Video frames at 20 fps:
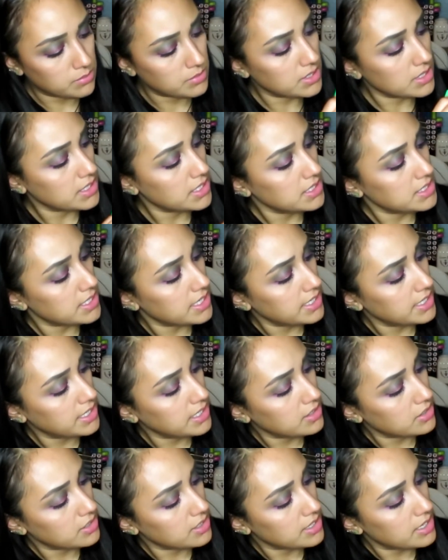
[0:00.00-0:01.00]
really
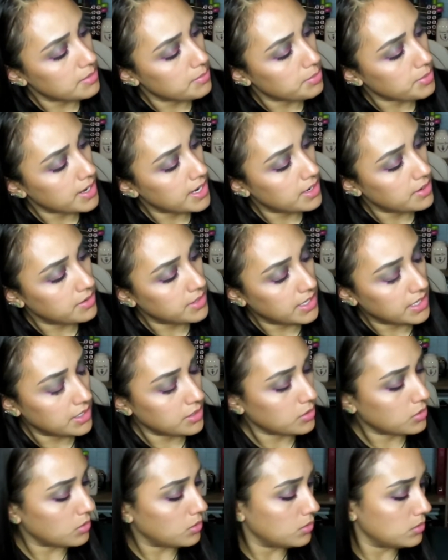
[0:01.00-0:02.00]
tiny. Look at that brown and a
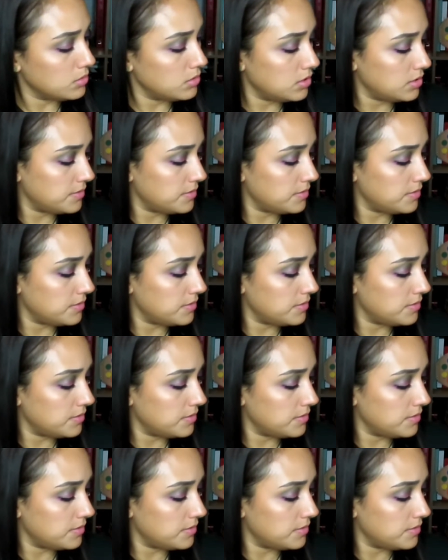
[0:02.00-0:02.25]
gold.